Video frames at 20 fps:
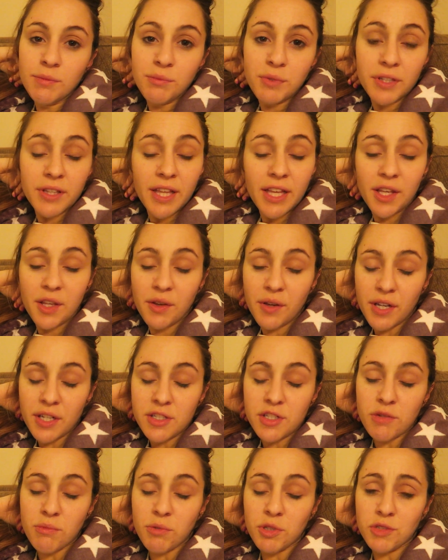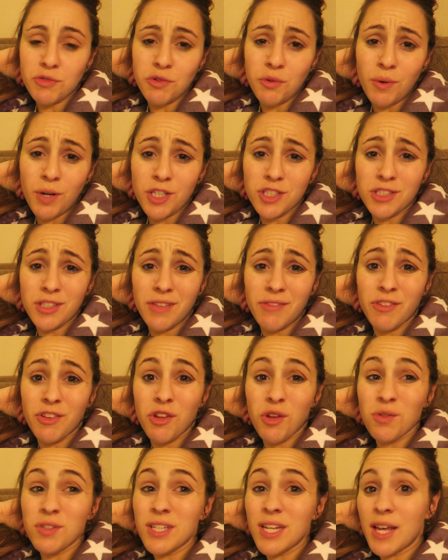But thank you guys so much for watching, even
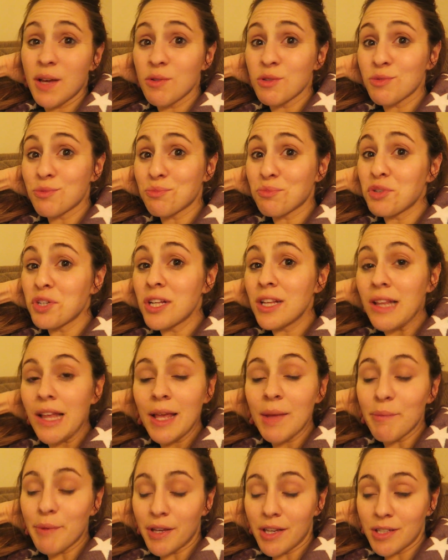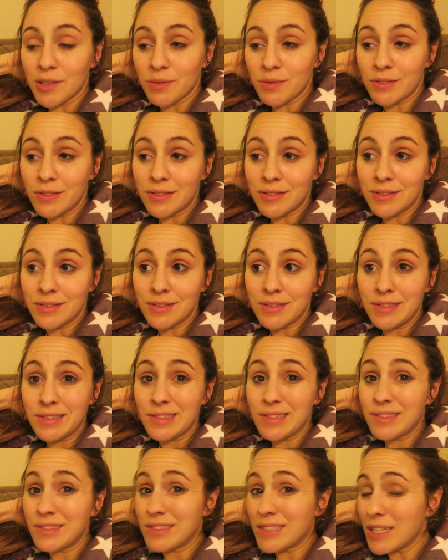though today was pretty lame because we
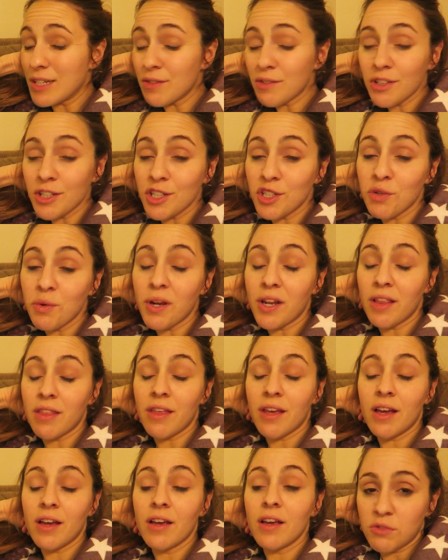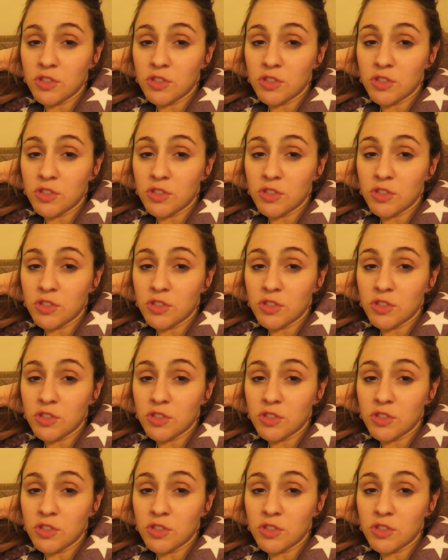didn't really do anything.